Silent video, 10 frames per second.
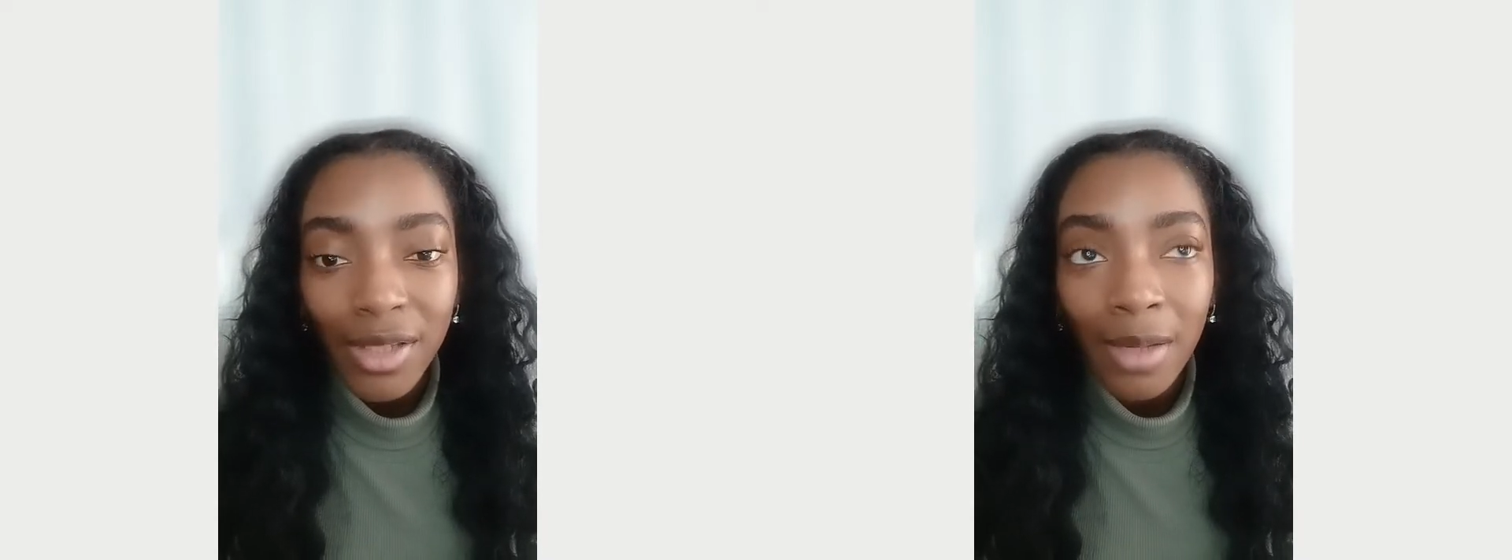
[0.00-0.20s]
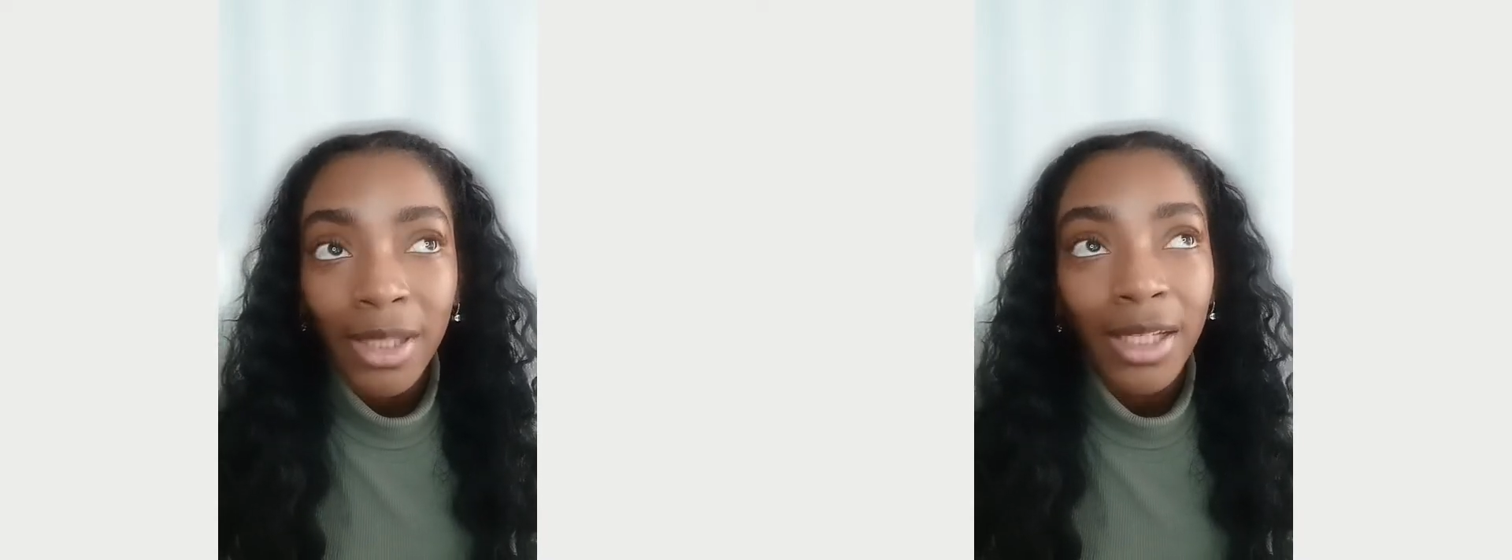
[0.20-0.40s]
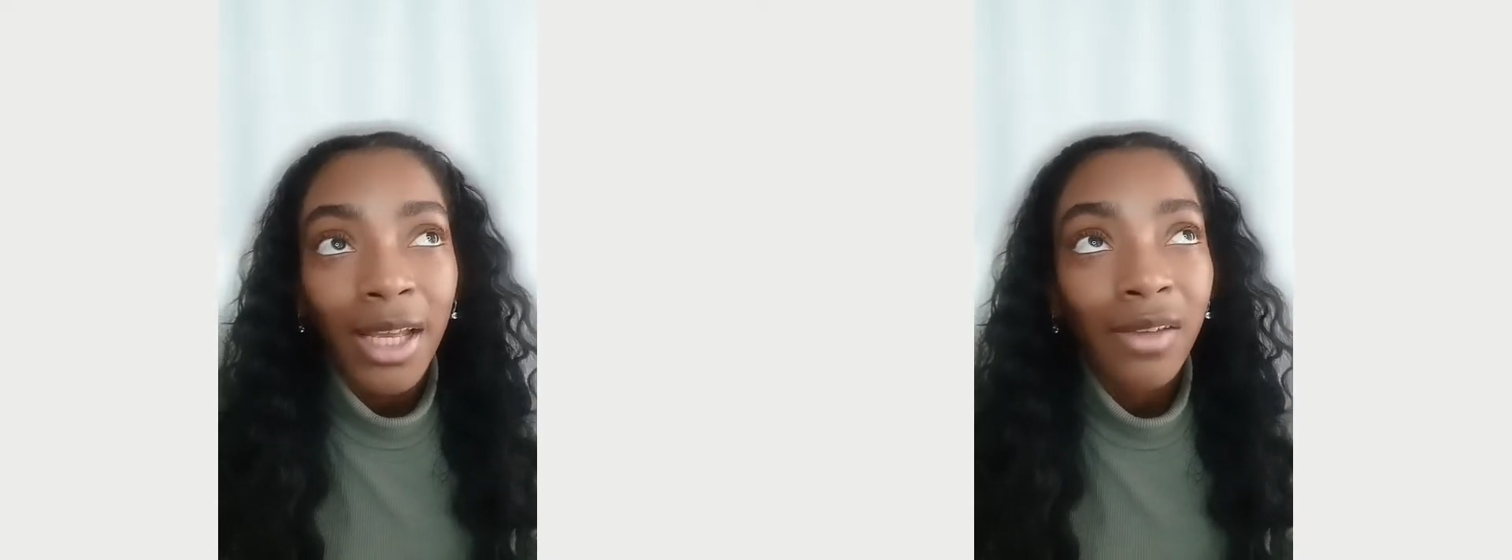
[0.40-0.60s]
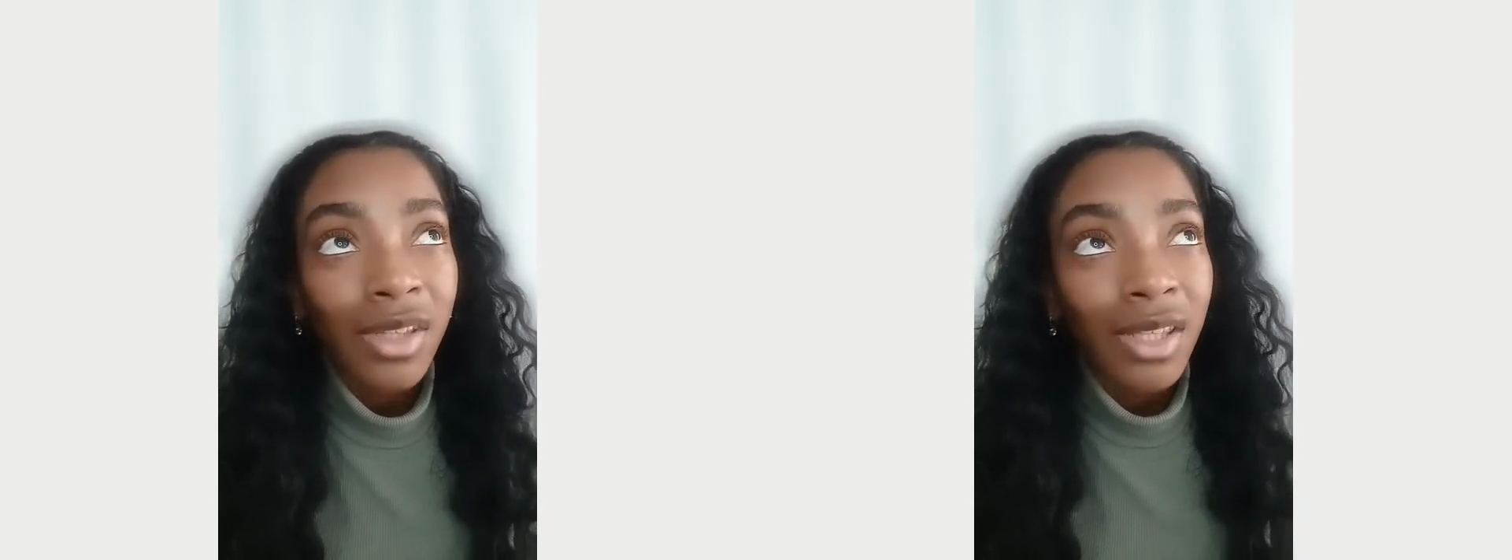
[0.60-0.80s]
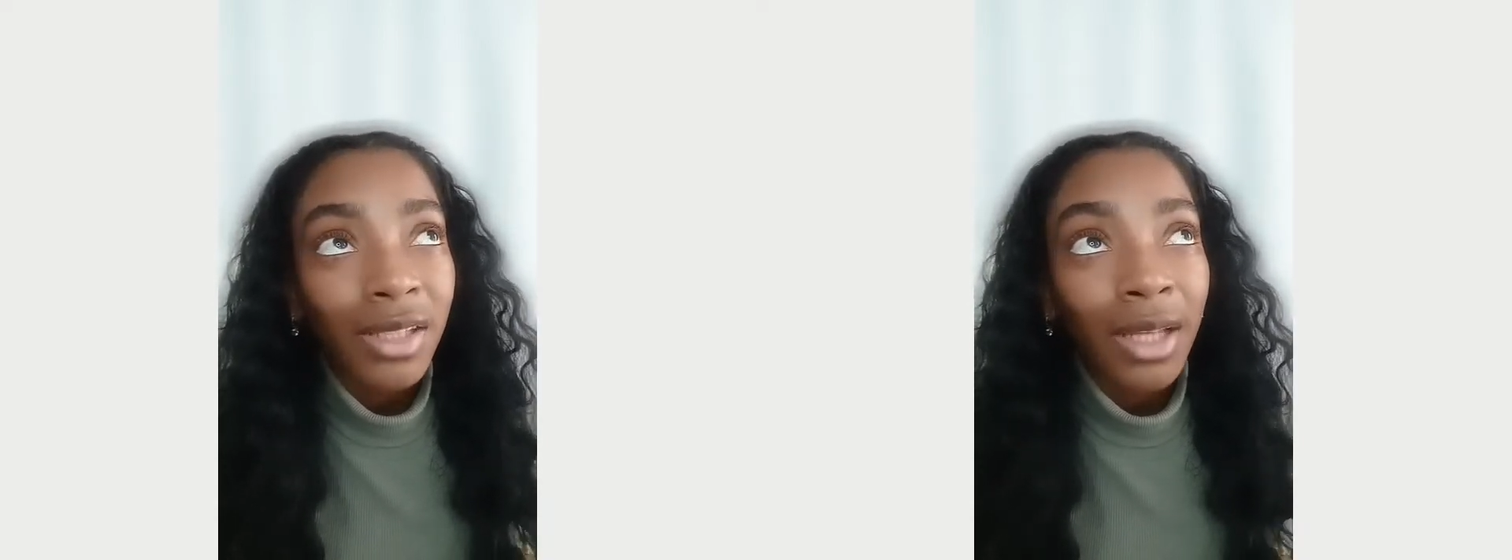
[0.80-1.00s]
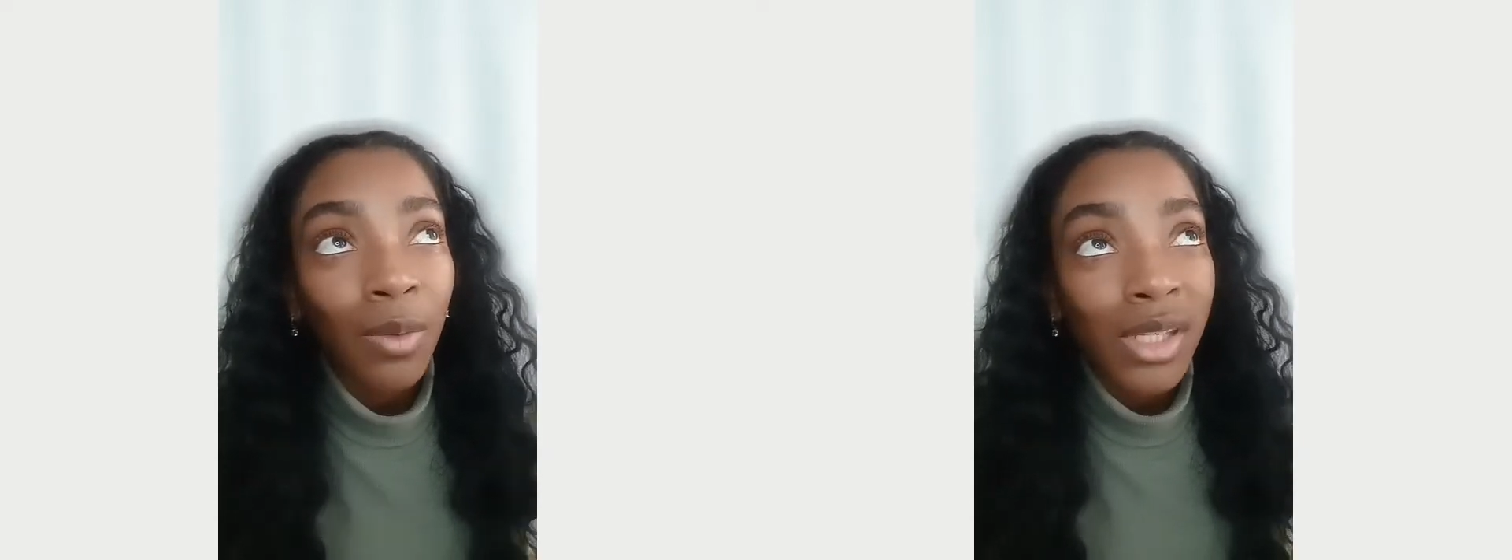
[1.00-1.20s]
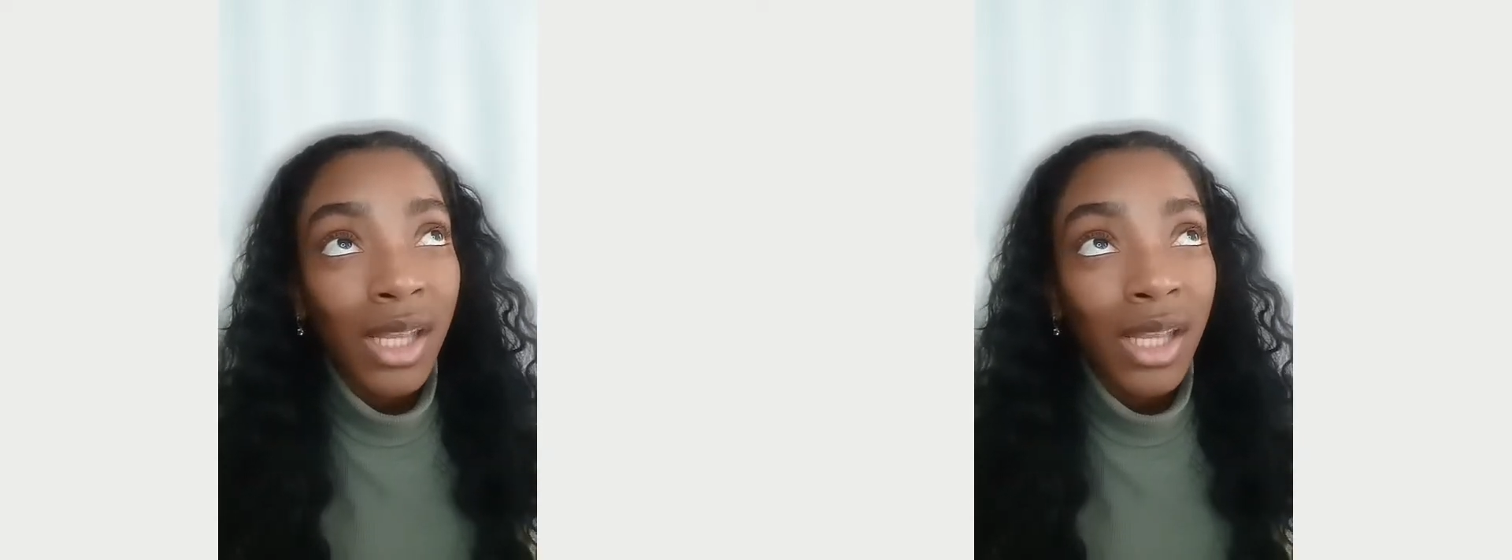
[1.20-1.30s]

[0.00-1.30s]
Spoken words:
I mean, everything that was